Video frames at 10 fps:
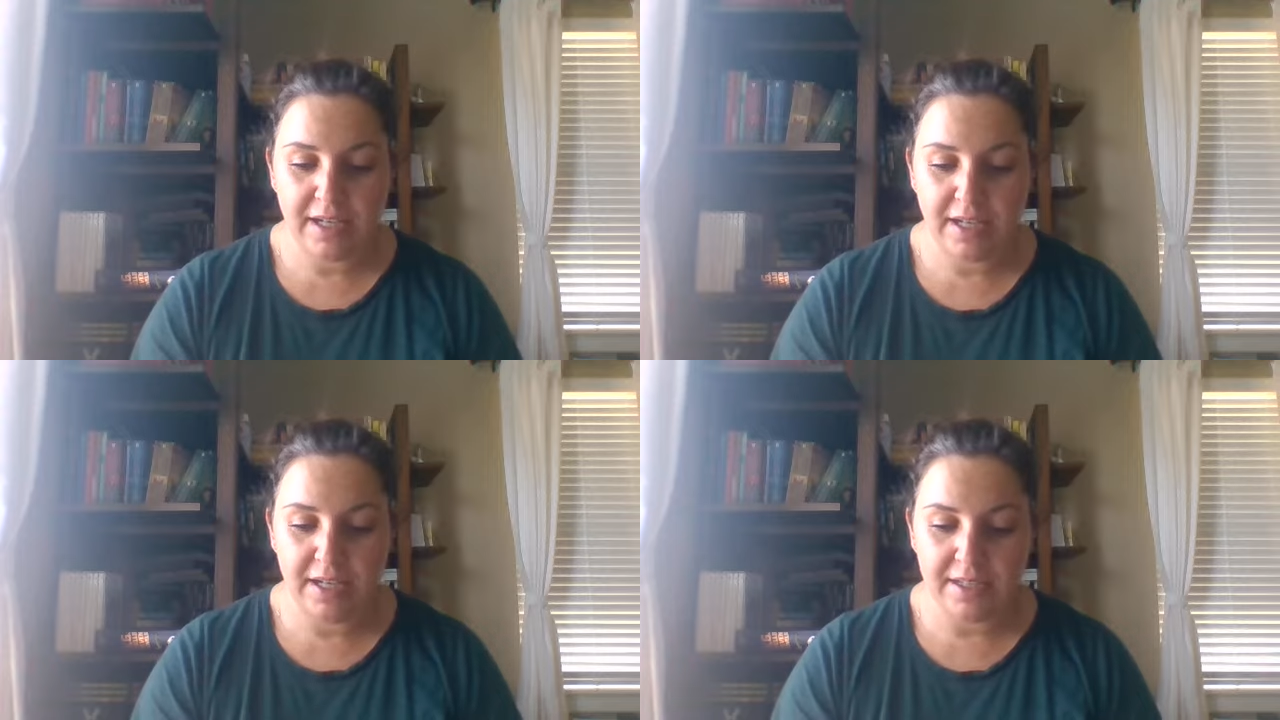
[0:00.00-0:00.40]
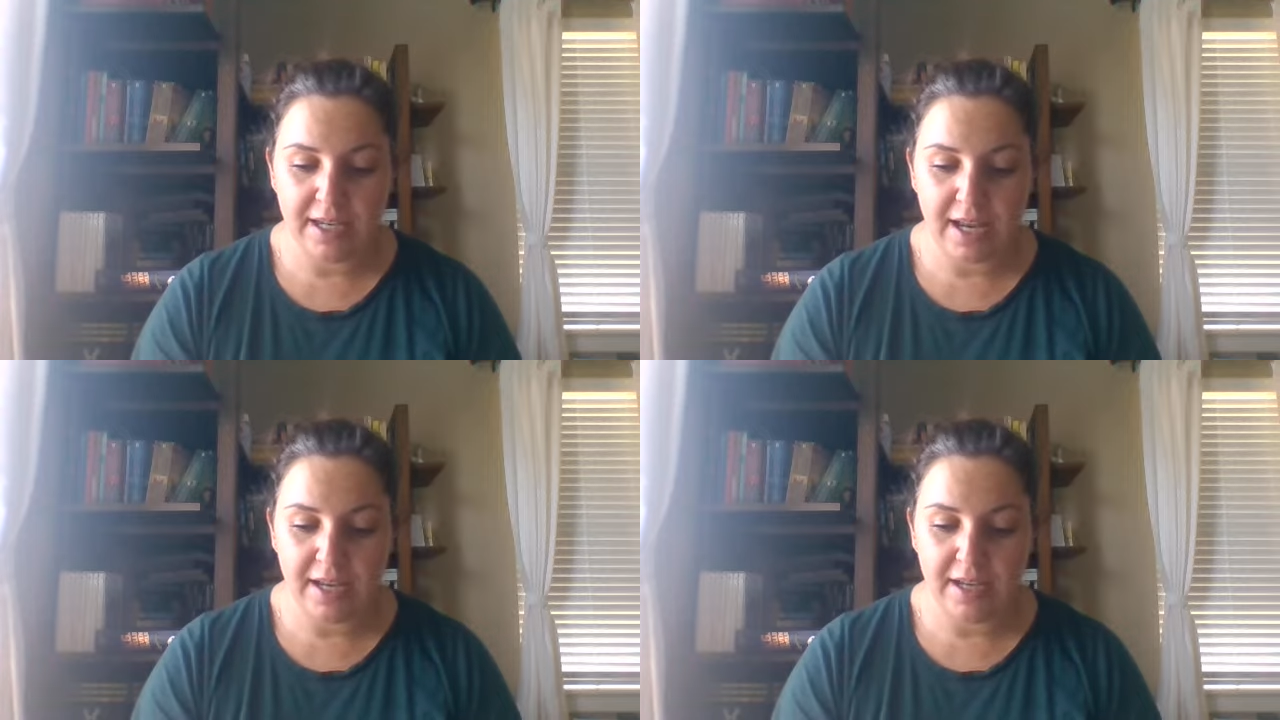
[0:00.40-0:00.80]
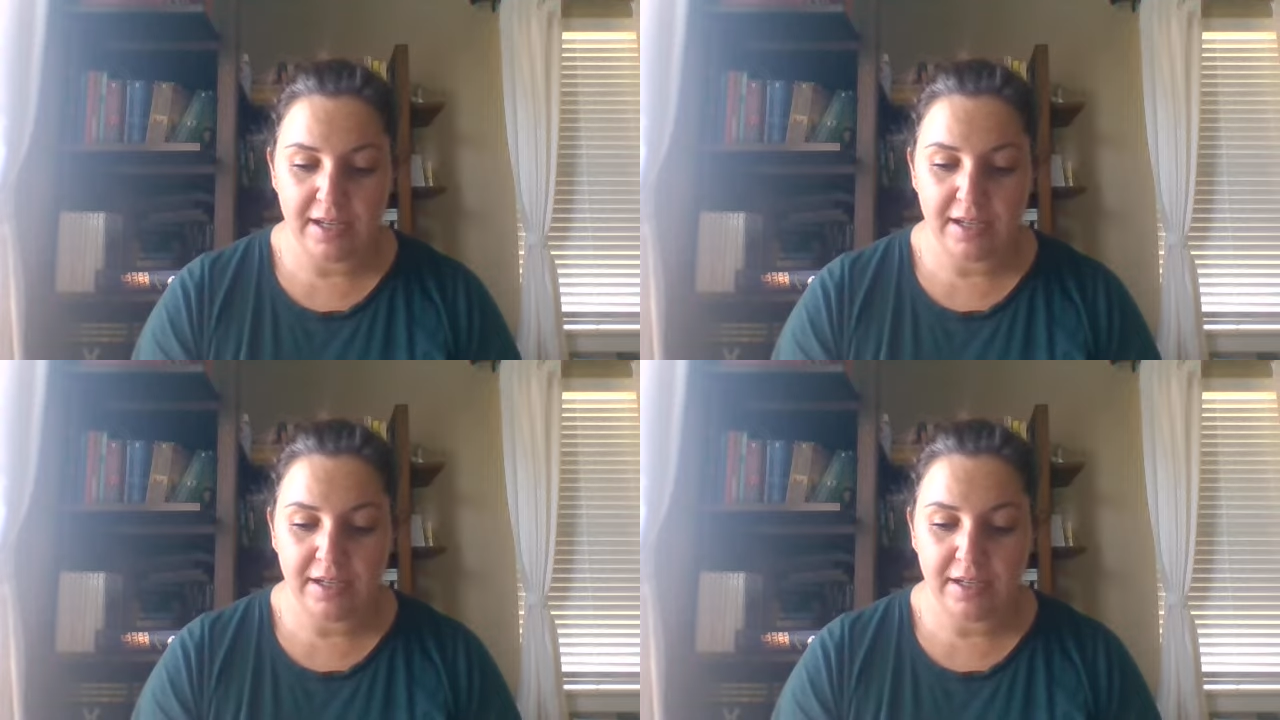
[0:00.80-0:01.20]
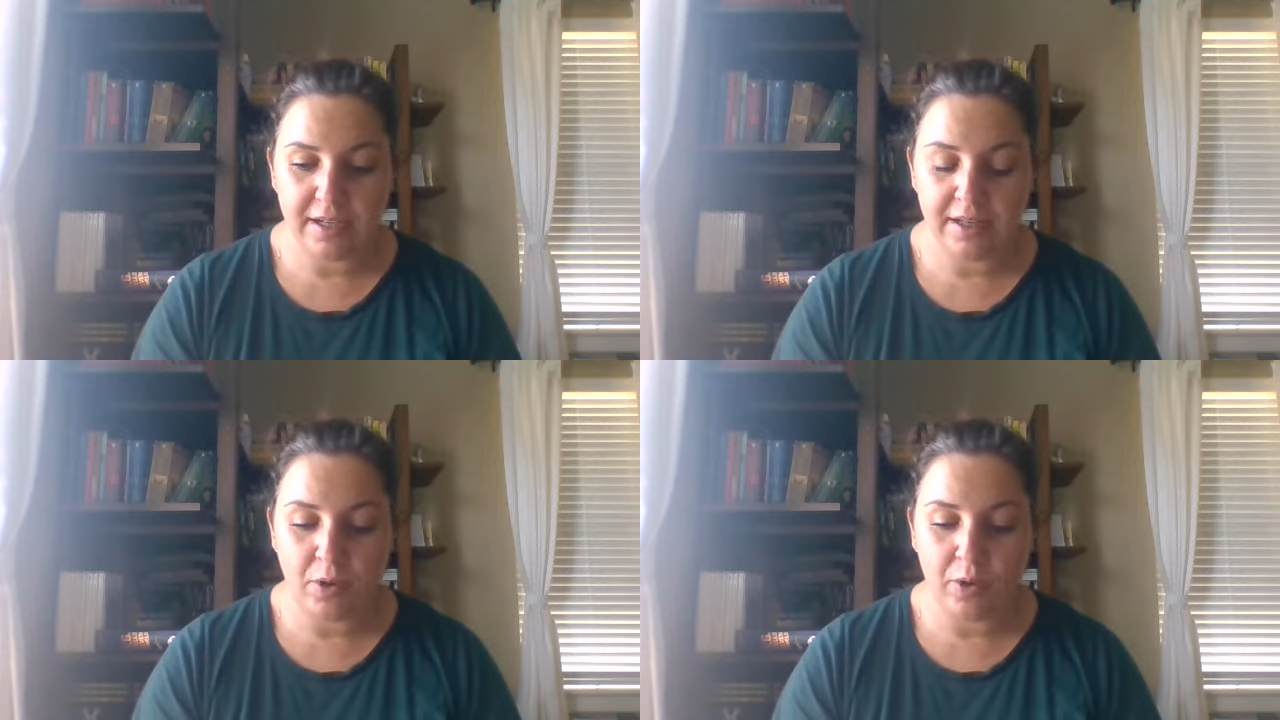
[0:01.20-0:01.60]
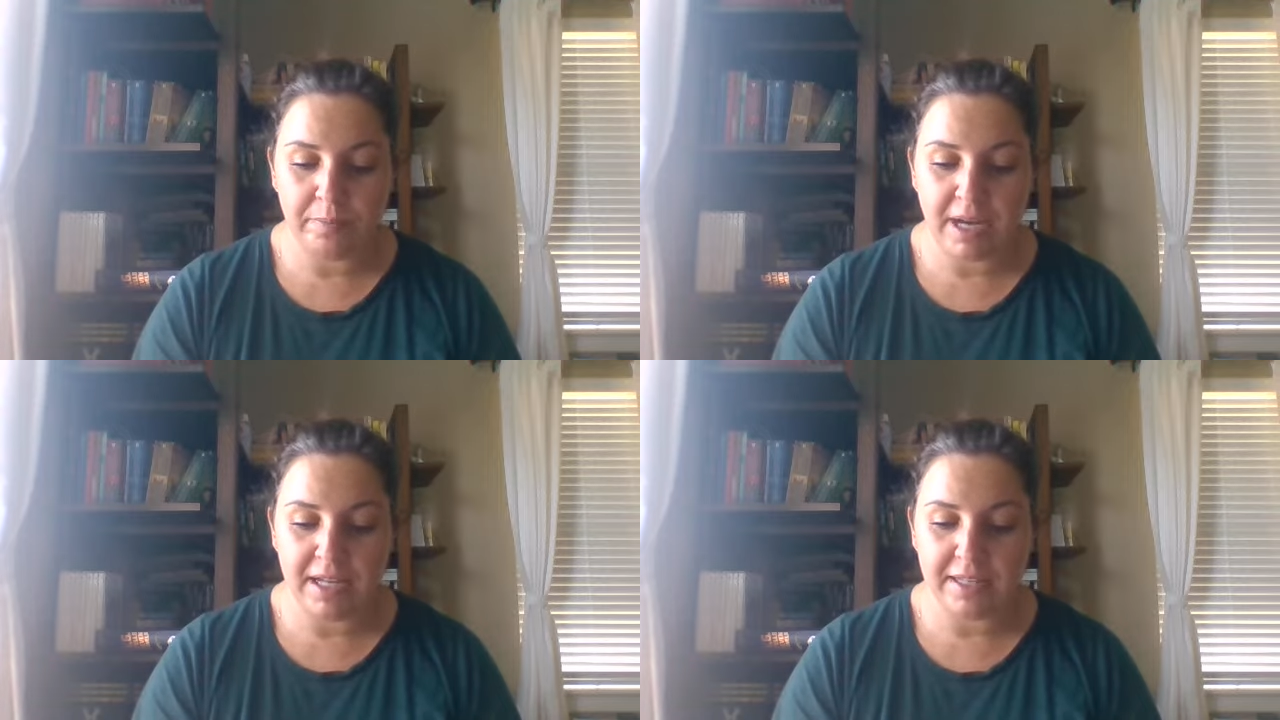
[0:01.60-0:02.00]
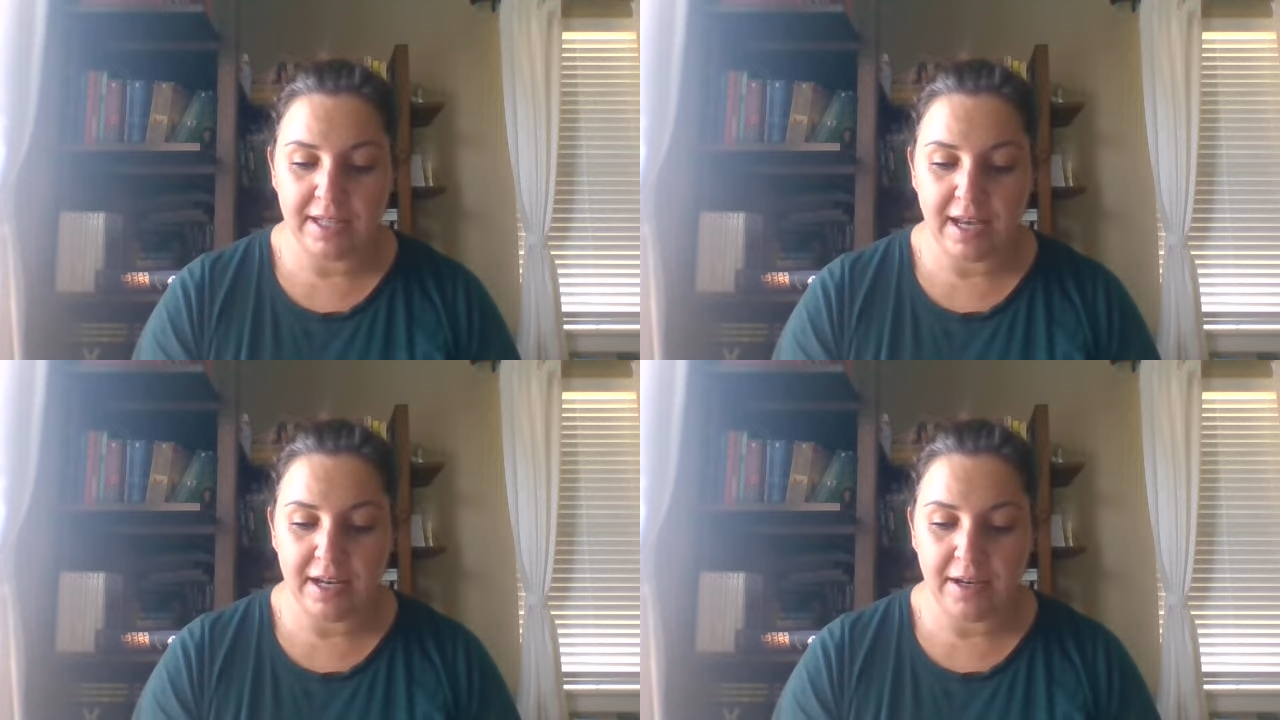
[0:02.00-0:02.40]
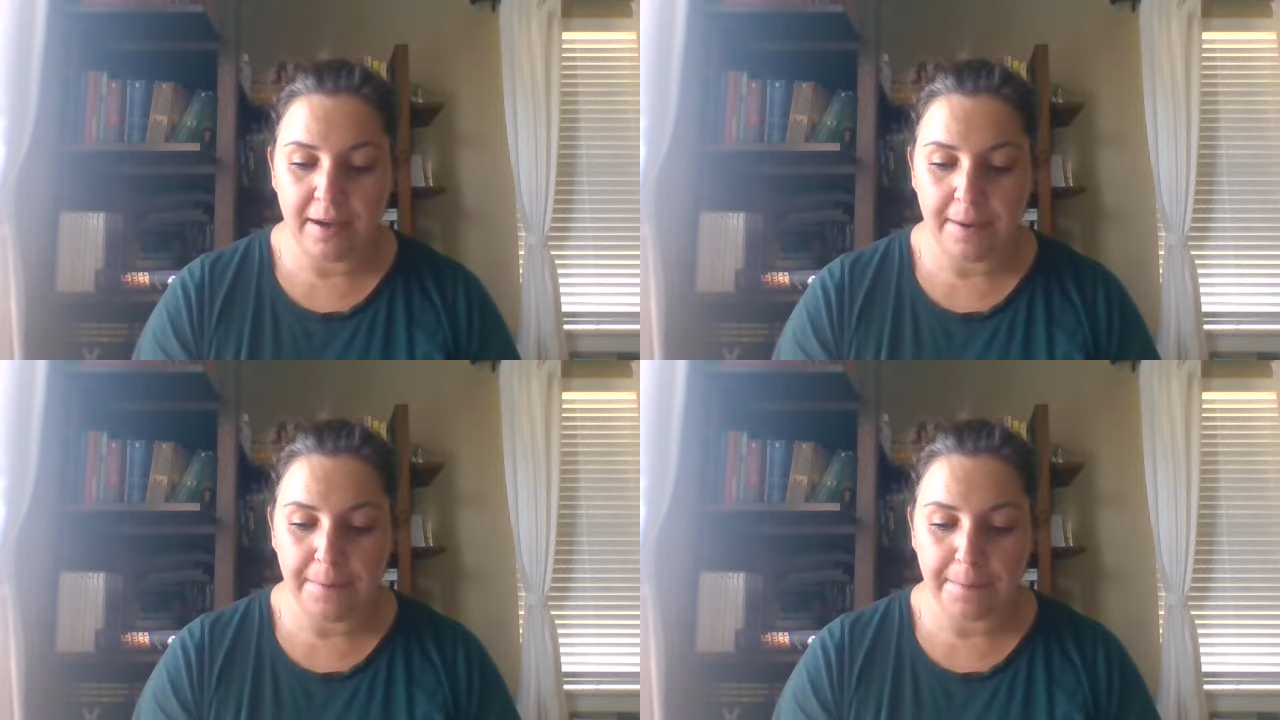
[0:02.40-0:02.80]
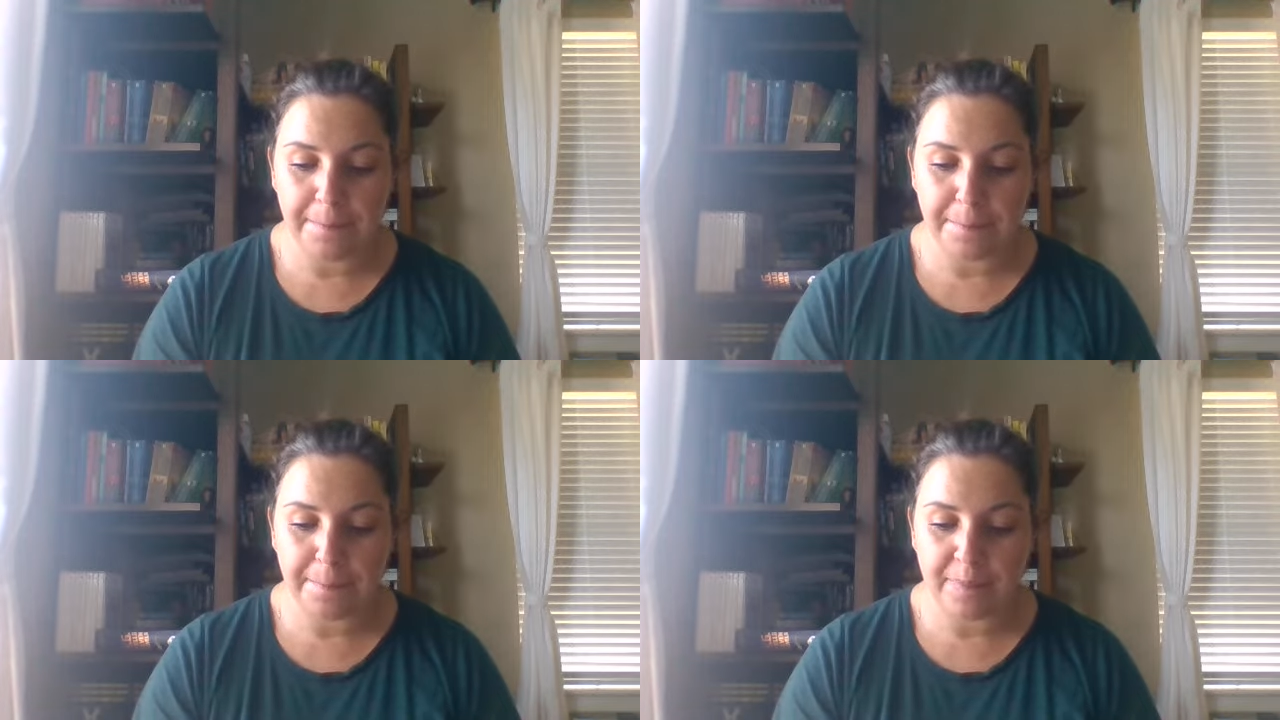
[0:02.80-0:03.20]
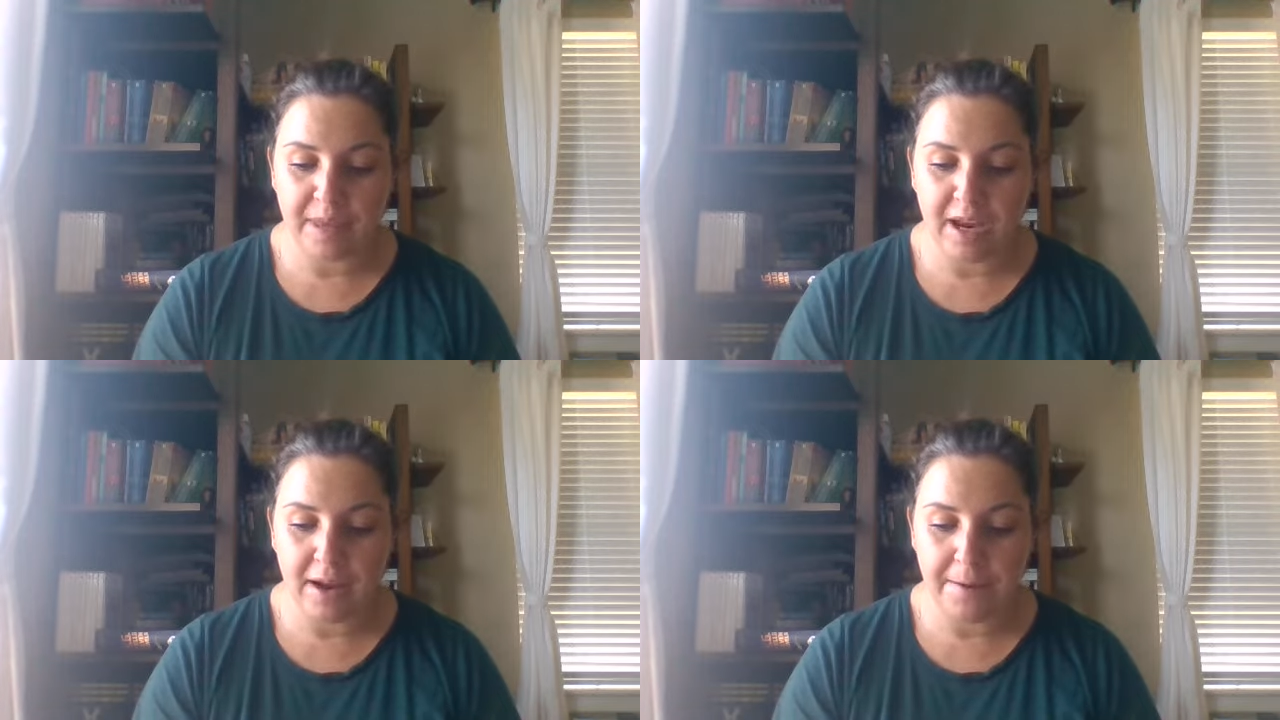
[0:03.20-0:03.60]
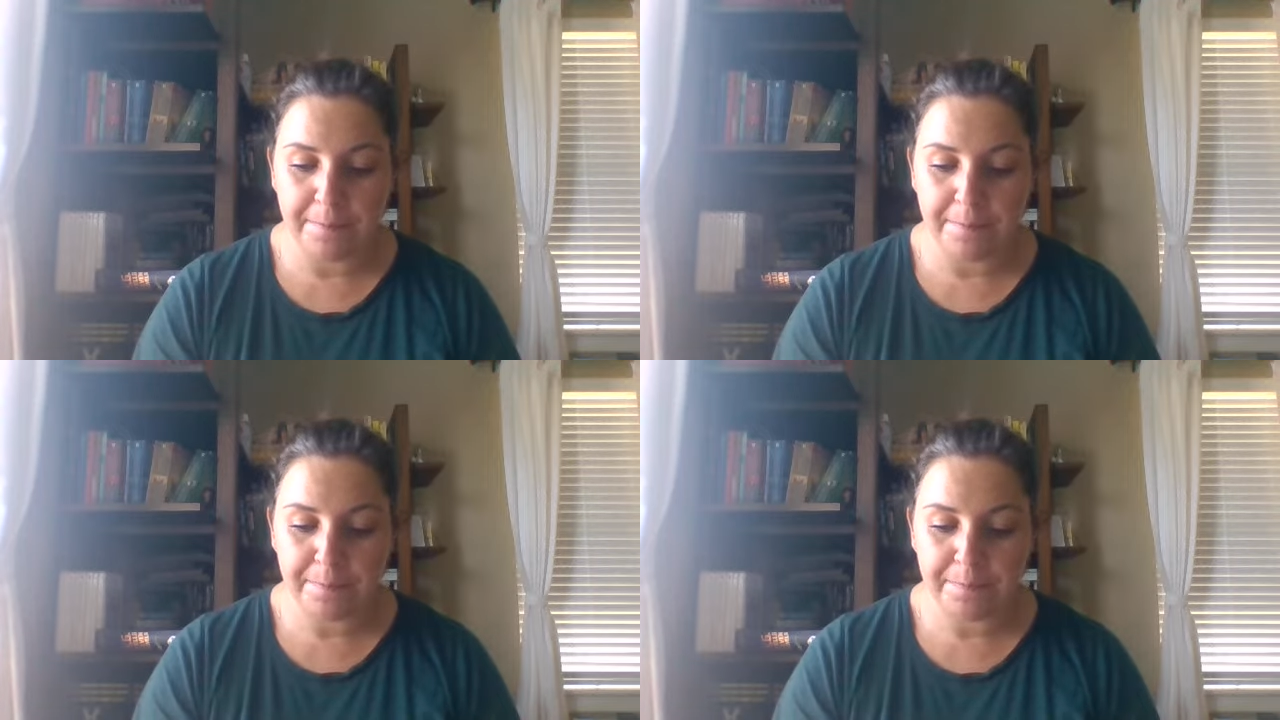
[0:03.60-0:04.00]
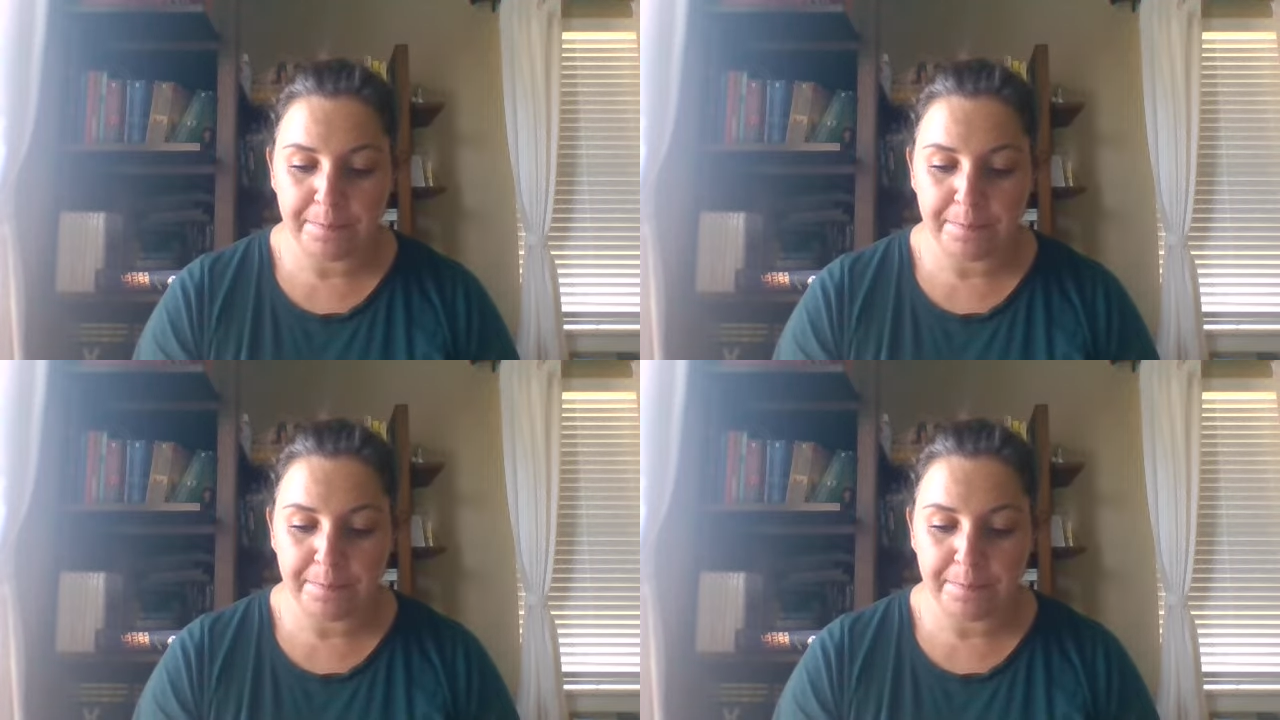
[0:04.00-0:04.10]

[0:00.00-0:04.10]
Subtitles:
he said, the old man said, to